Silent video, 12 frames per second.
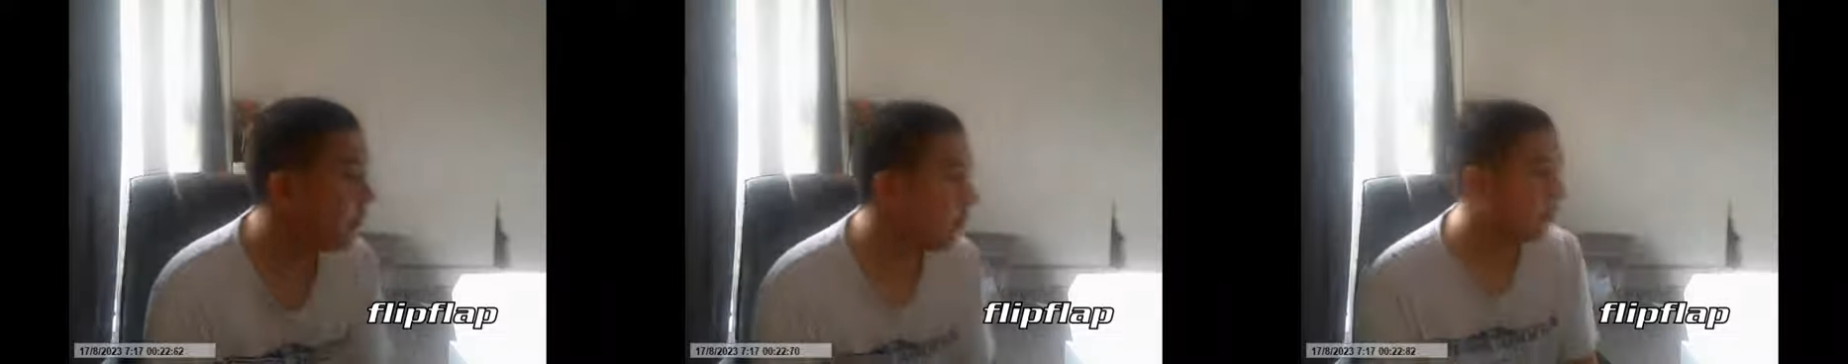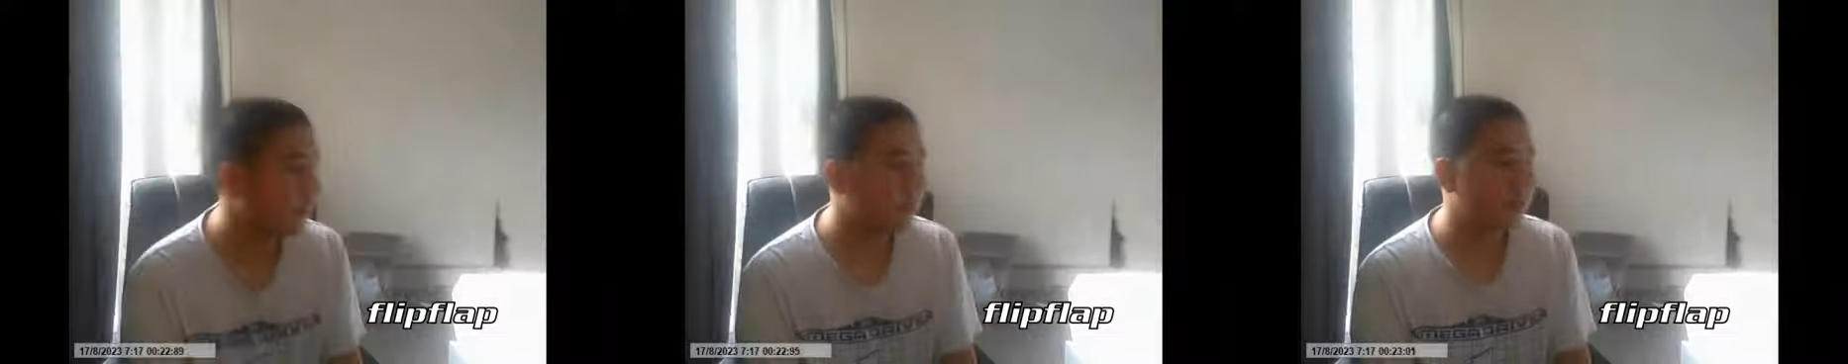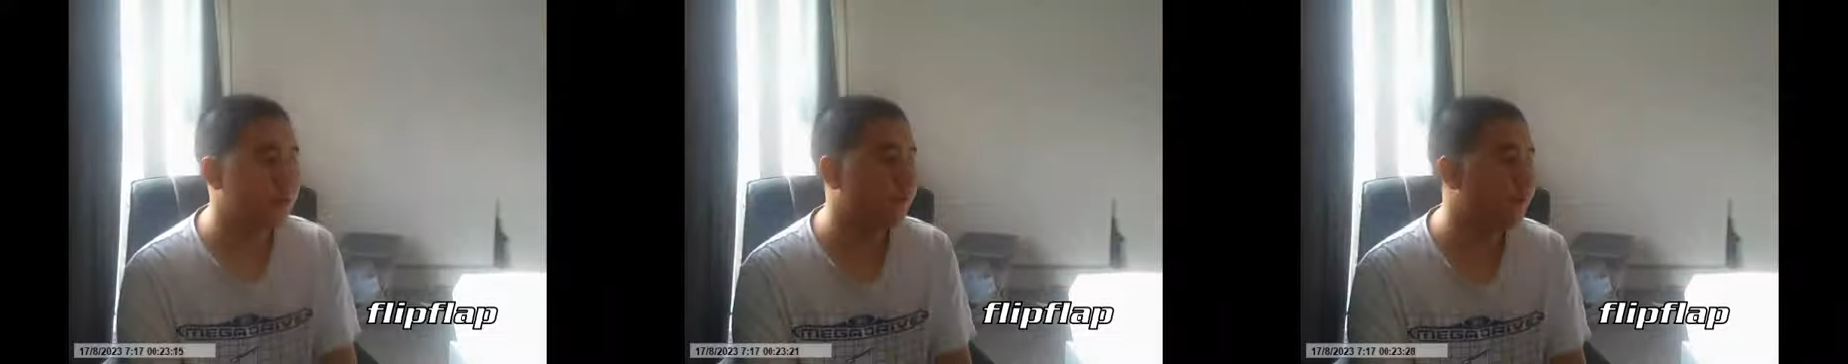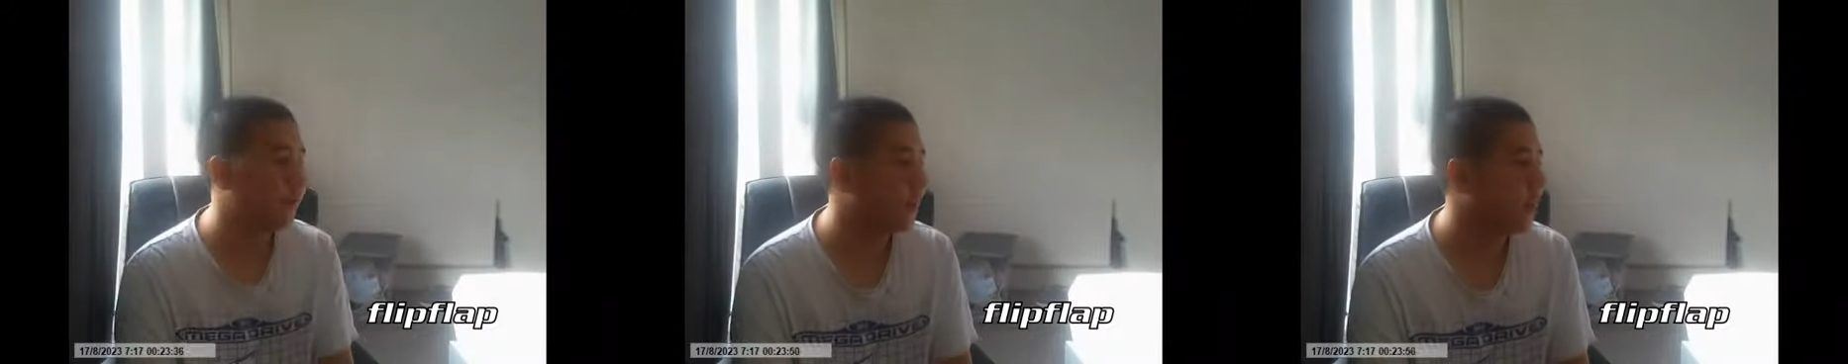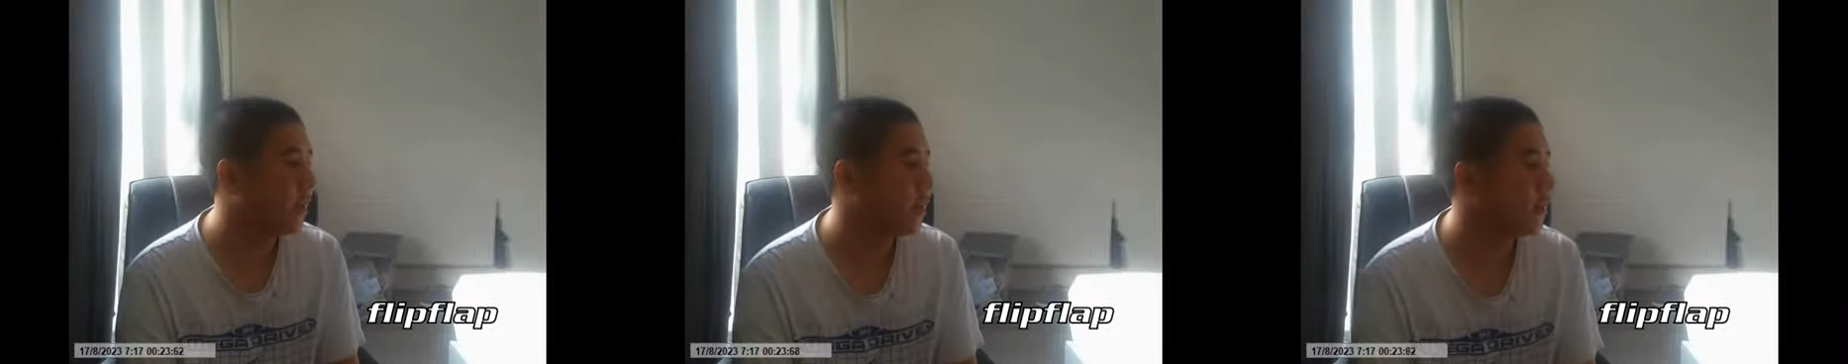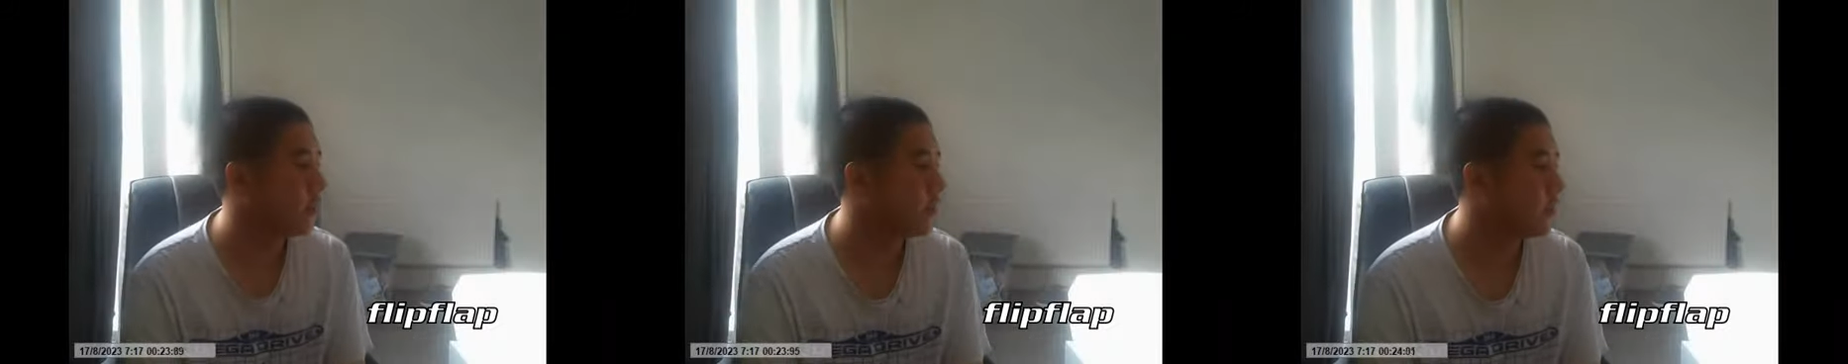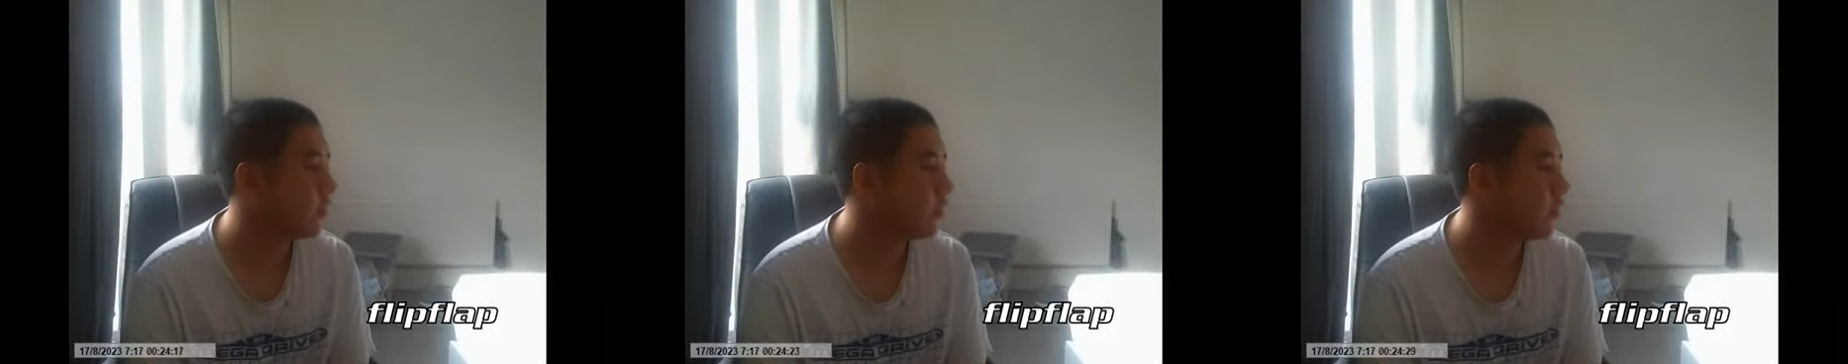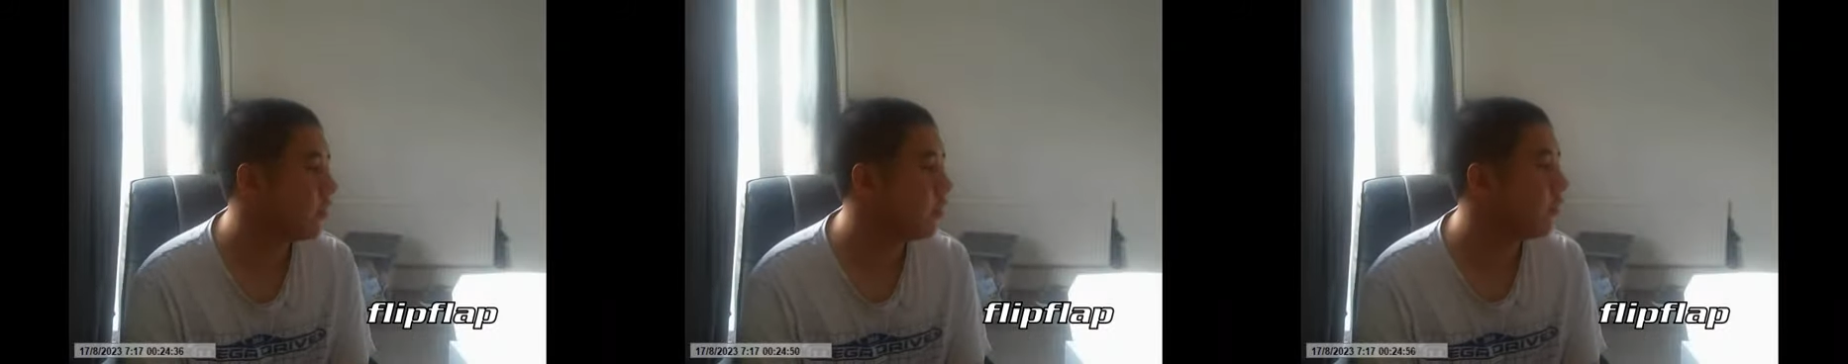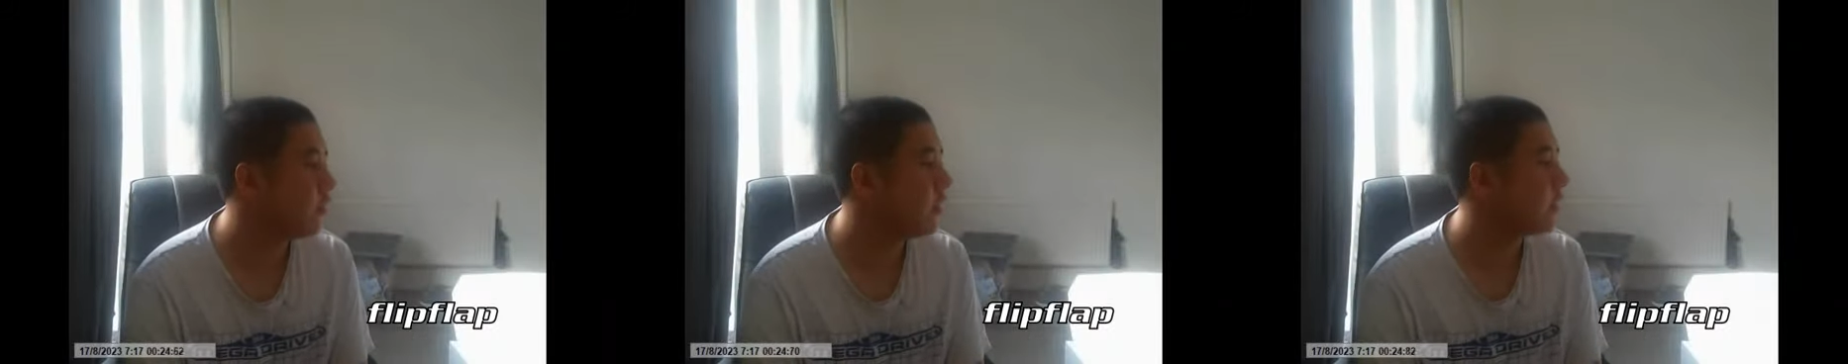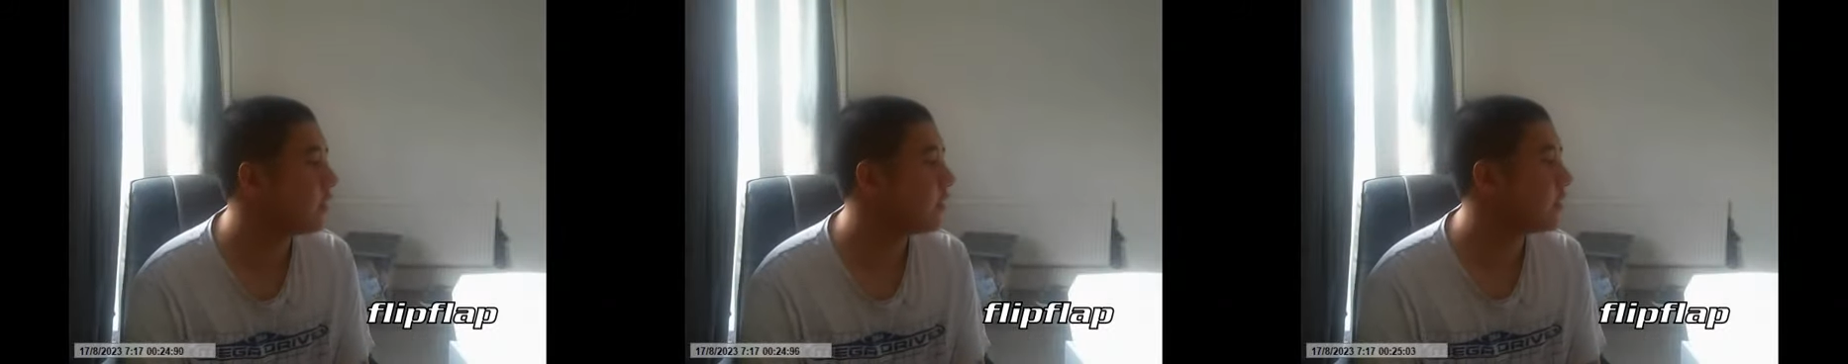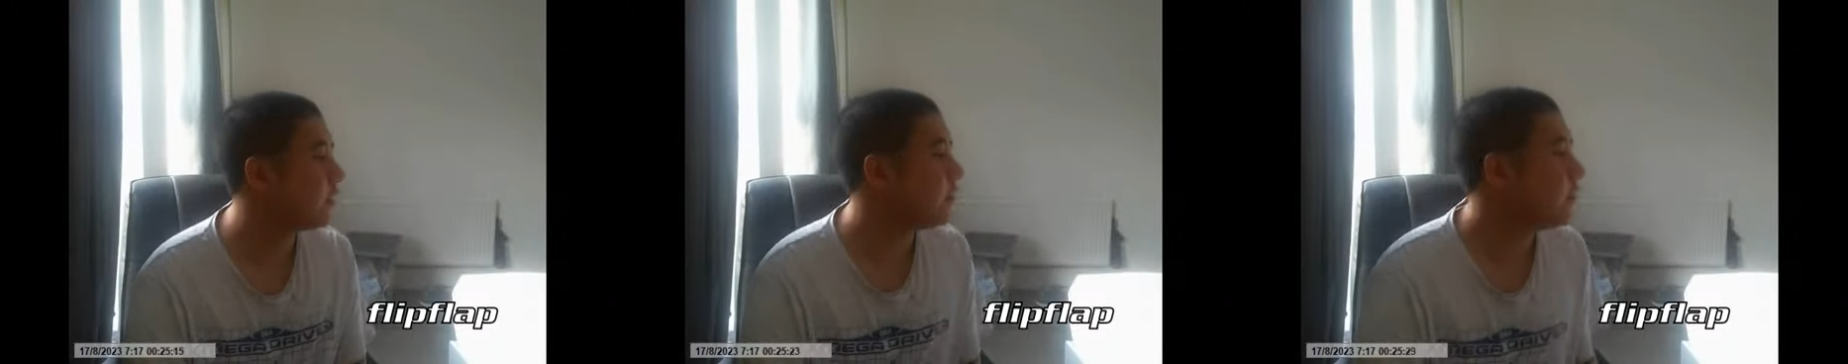on to something else. Oh yes,